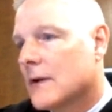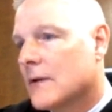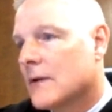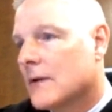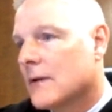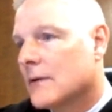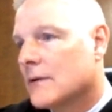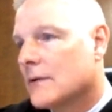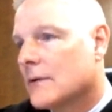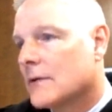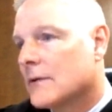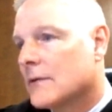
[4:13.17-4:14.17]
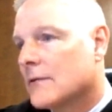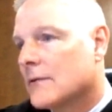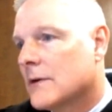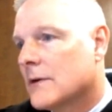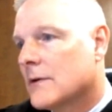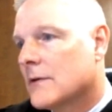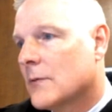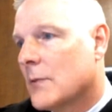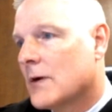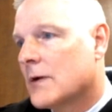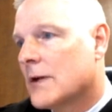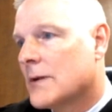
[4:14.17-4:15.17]
And your
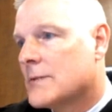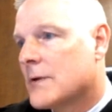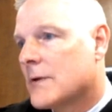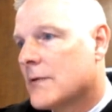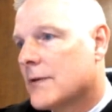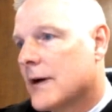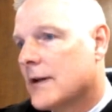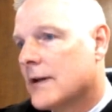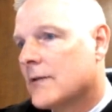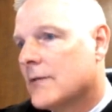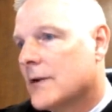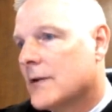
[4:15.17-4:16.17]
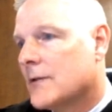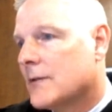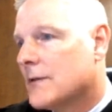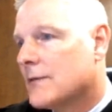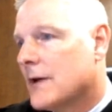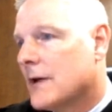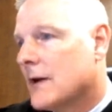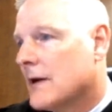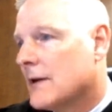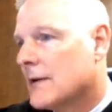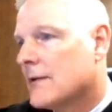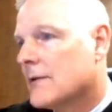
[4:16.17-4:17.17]
small claims court filing fee is
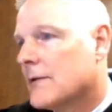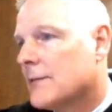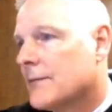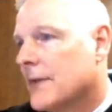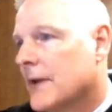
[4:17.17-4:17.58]
$50.